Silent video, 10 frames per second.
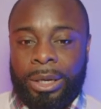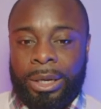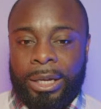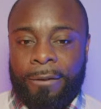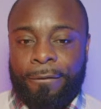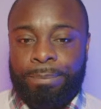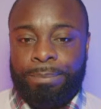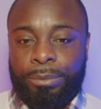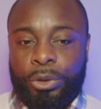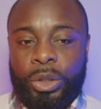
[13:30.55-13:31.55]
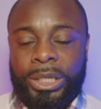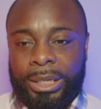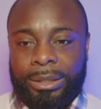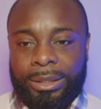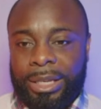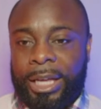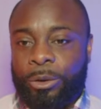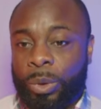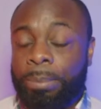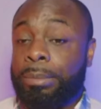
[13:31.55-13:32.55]
for Bermudians, like
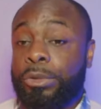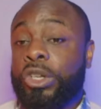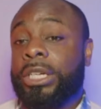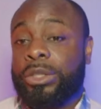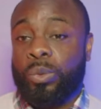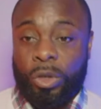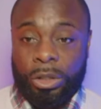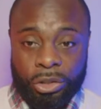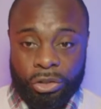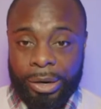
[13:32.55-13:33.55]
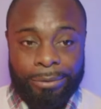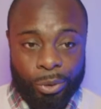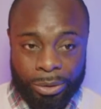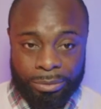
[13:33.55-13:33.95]
where Bermudians want to travel.